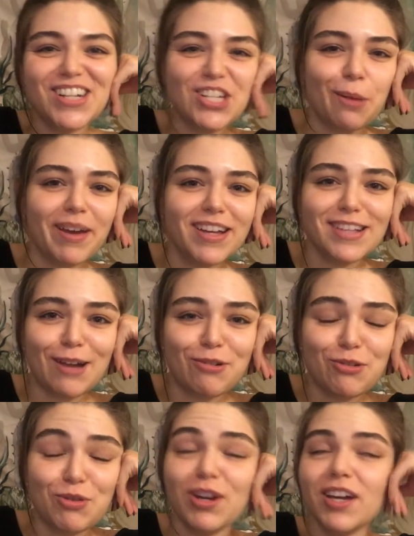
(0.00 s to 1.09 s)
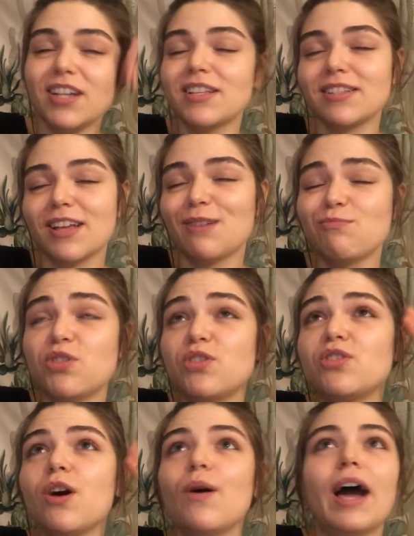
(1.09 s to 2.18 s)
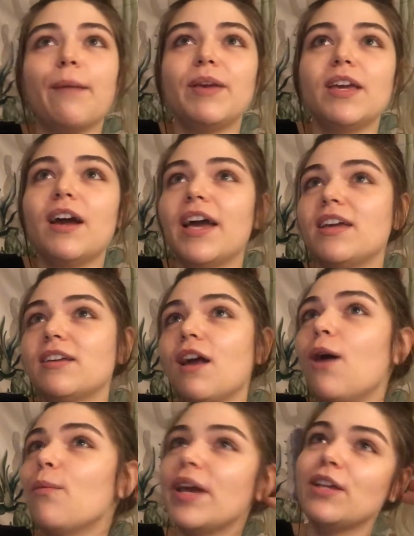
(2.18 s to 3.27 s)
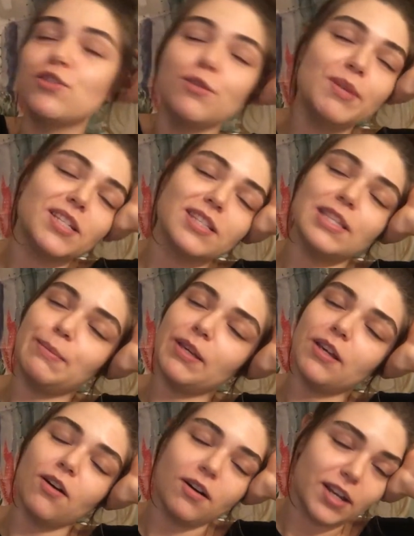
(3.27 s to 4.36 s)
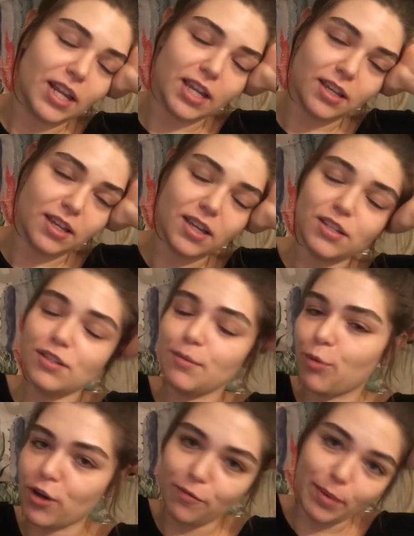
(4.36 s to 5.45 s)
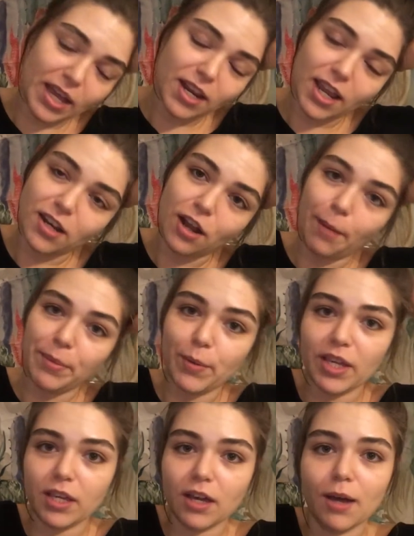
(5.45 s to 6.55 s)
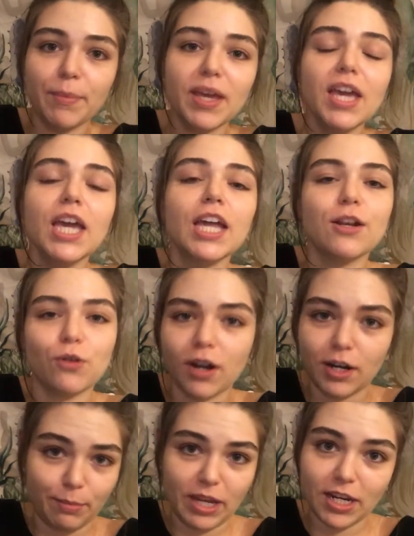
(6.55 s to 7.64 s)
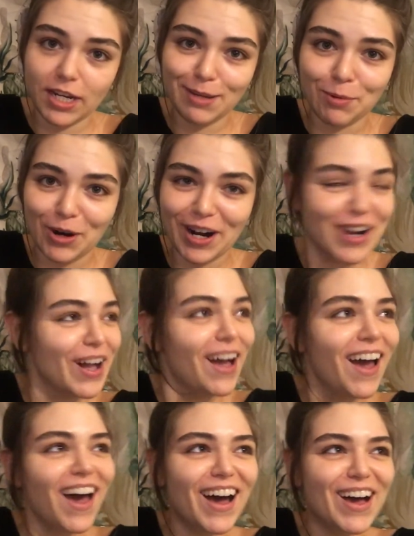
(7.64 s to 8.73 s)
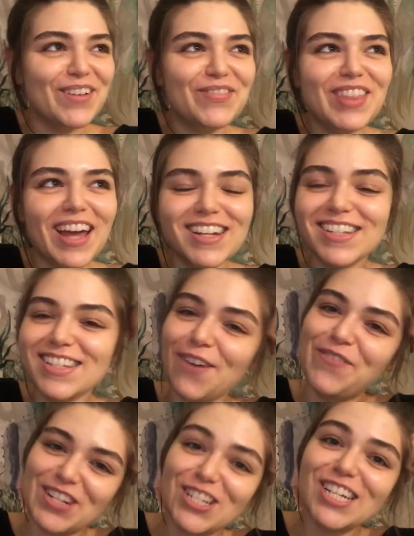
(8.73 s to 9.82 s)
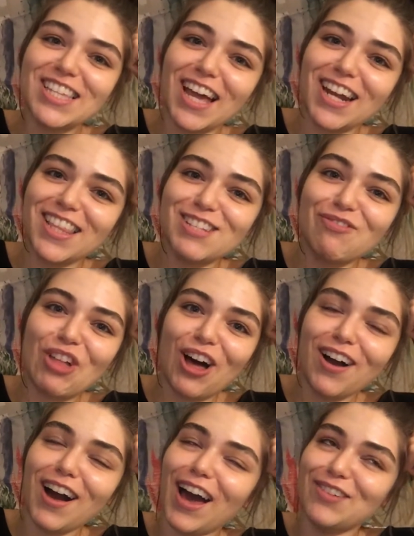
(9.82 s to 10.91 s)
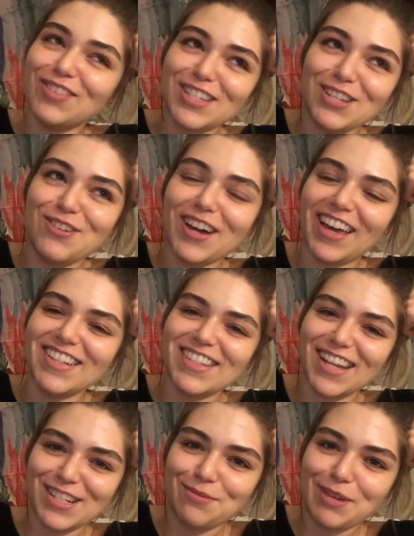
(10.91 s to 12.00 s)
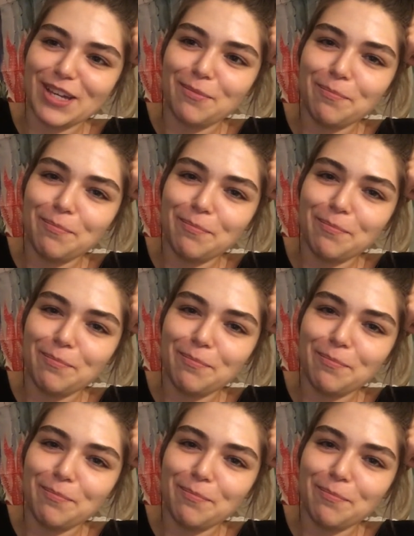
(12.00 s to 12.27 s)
to share my excitement with you guys because I'm so happy. I cannot wait to be sleeping on a supportive bed and not be waking up in chronic pain anymore. That is officially the end of this vlog. I will see you guys next week.